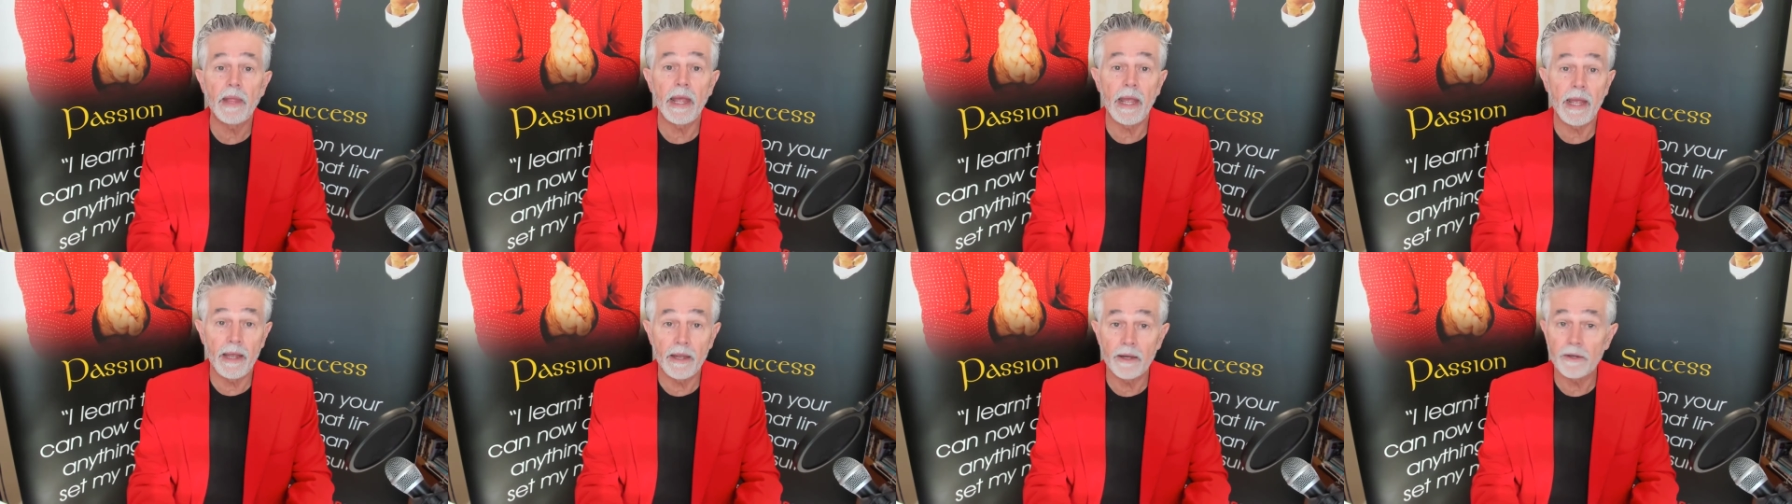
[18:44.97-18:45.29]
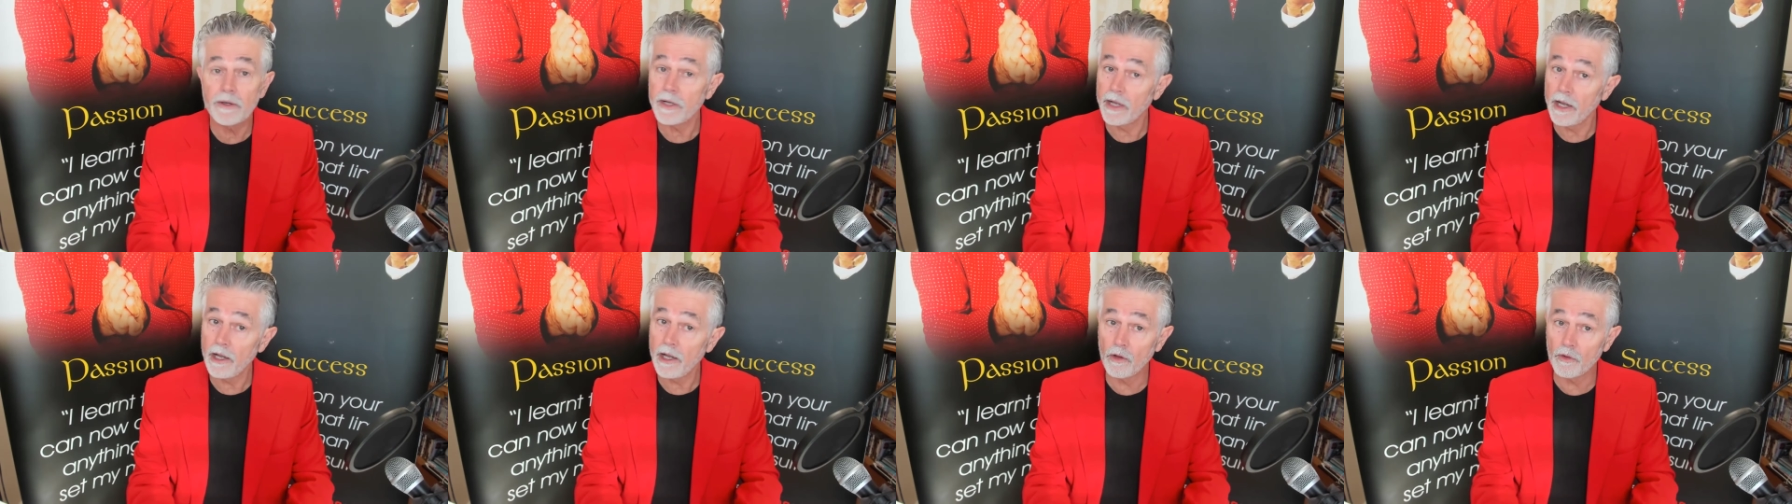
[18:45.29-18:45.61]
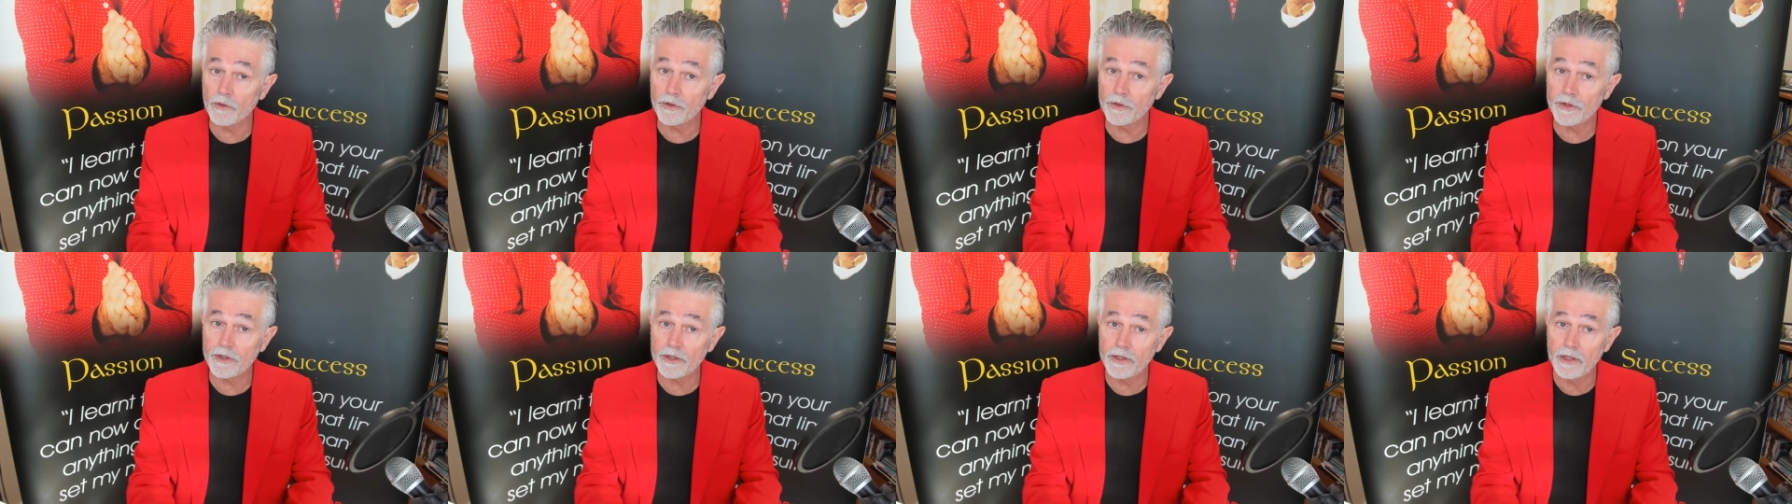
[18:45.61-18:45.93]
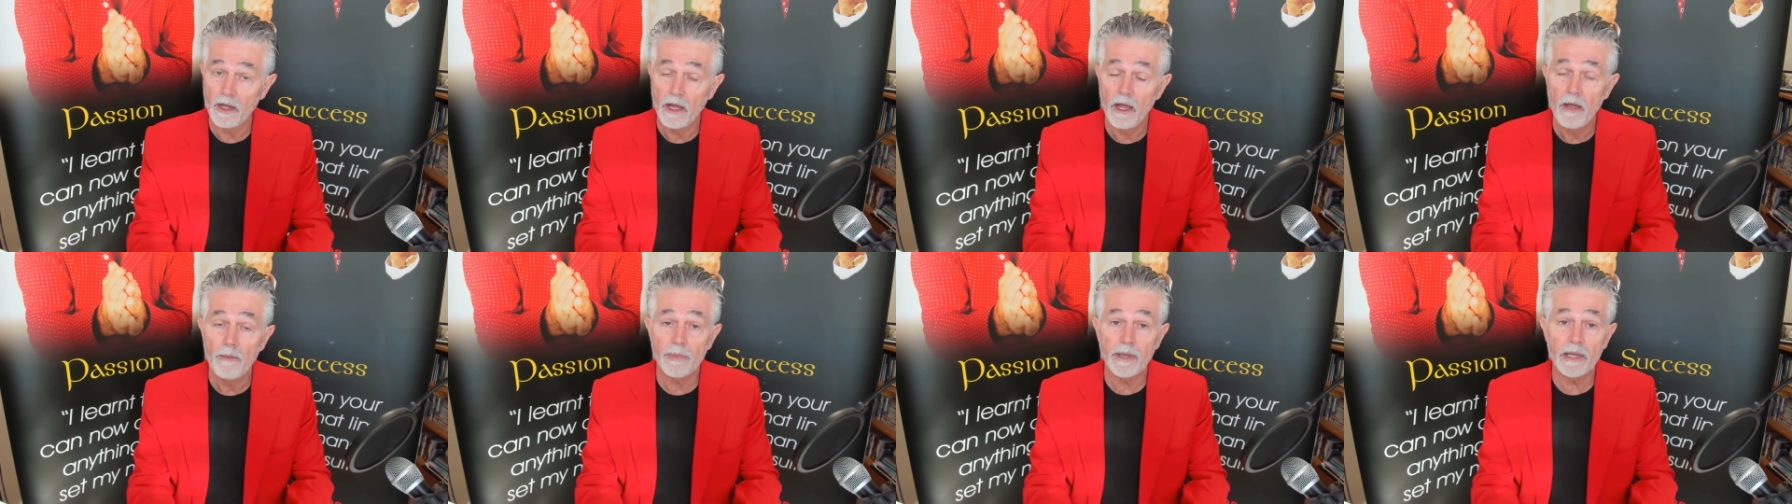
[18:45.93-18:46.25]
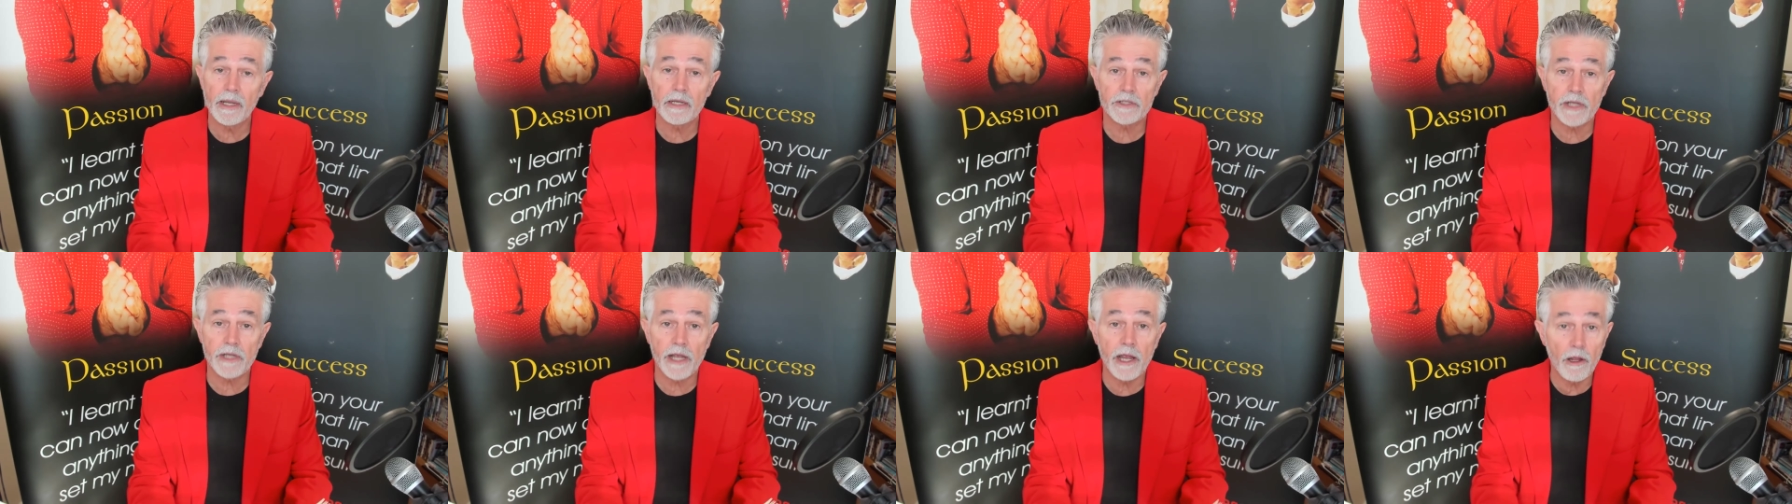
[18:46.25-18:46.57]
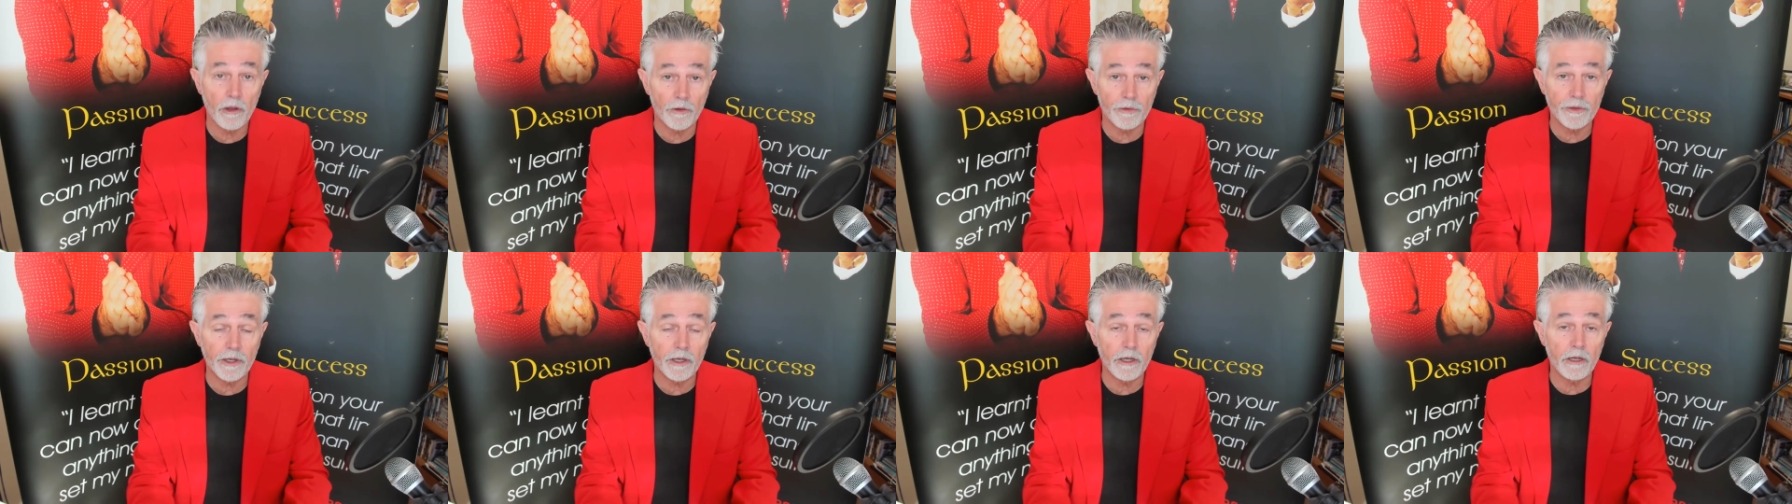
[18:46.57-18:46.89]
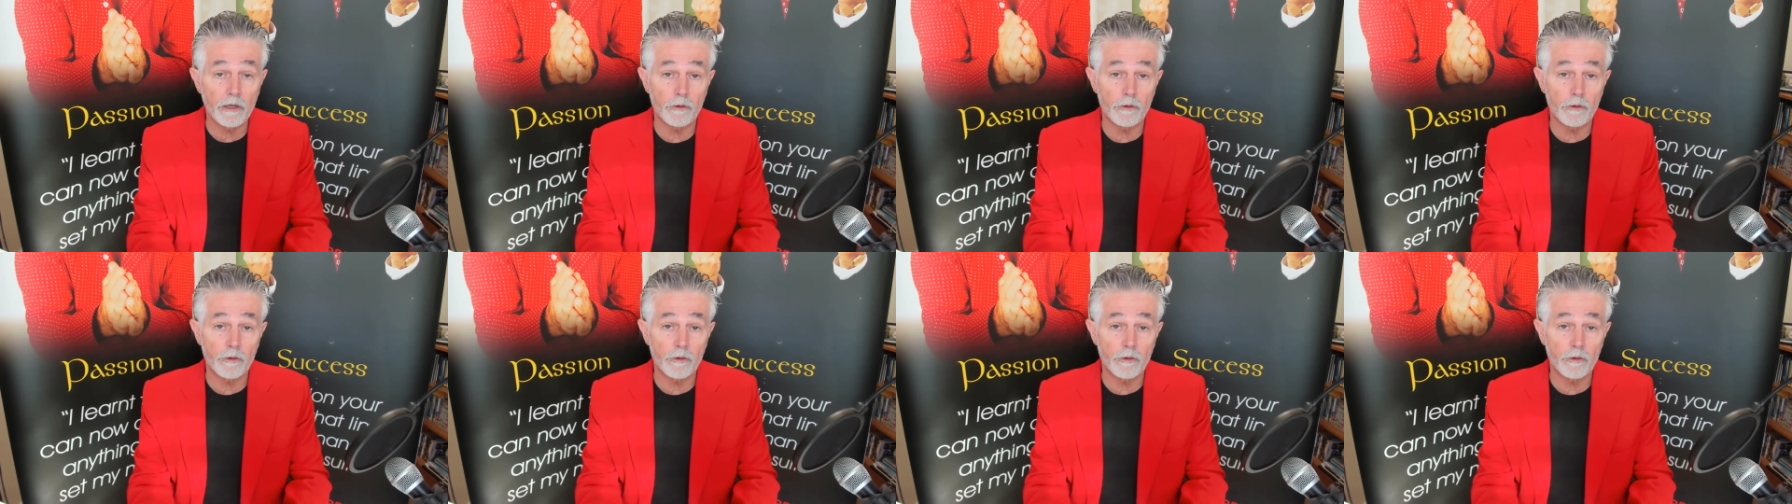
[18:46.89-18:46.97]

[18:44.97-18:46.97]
and health. Because the healthier